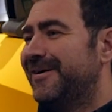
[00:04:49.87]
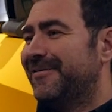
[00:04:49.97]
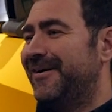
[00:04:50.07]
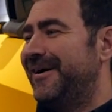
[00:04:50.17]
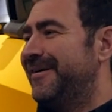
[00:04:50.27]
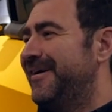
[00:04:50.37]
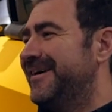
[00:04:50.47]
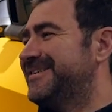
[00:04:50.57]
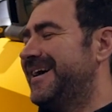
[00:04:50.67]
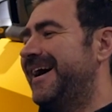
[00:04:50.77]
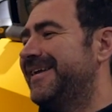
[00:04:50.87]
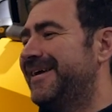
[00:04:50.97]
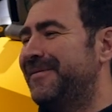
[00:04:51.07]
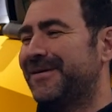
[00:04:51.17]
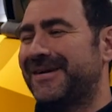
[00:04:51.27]
Weren't
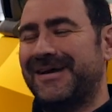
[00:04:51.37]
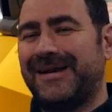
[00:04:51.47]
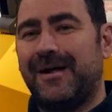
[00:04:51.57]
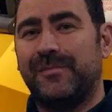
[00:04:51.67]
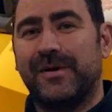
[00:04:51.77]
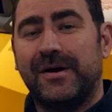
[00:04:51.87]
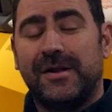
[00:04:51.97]
ideal, but it did help.